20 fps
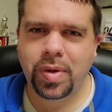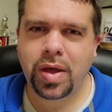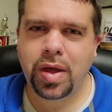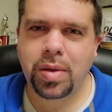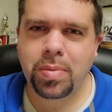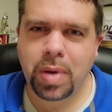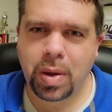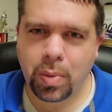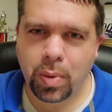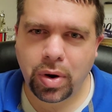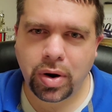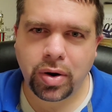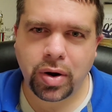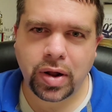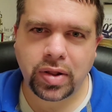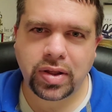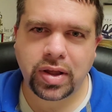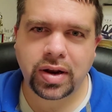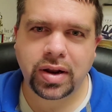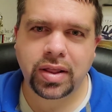may wonder
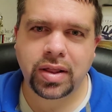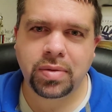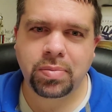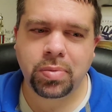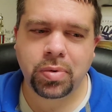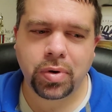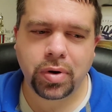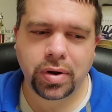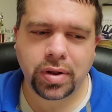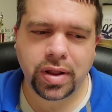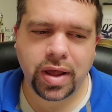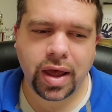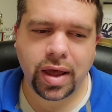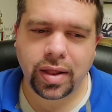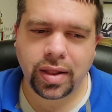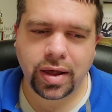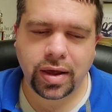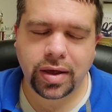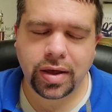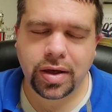at the end of the day,
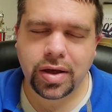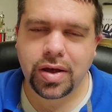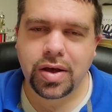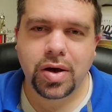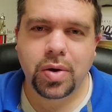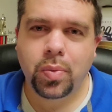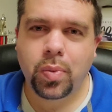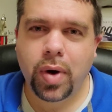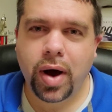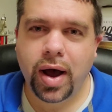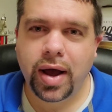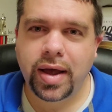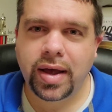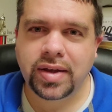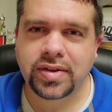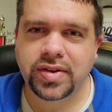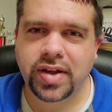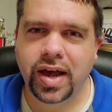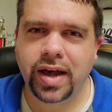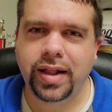like, why
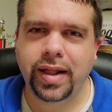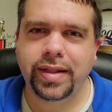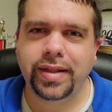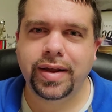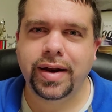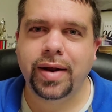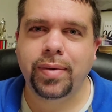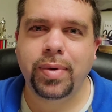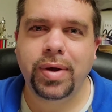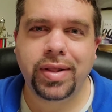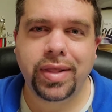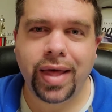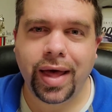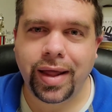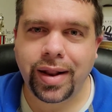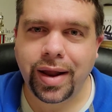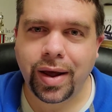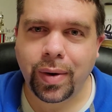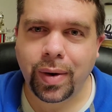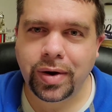exactly did I read that?
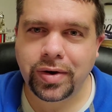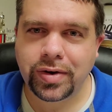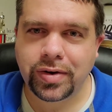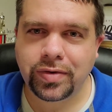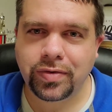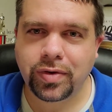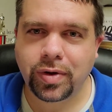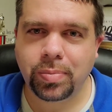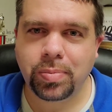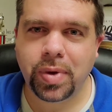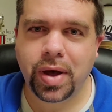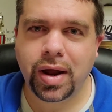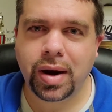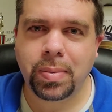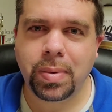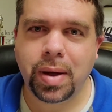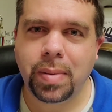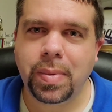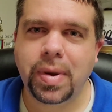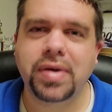Now I just feel bad
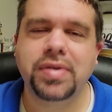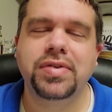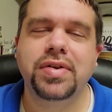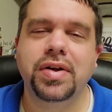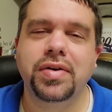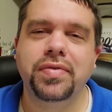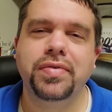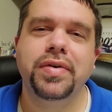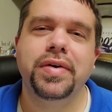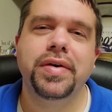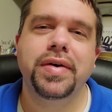about myself.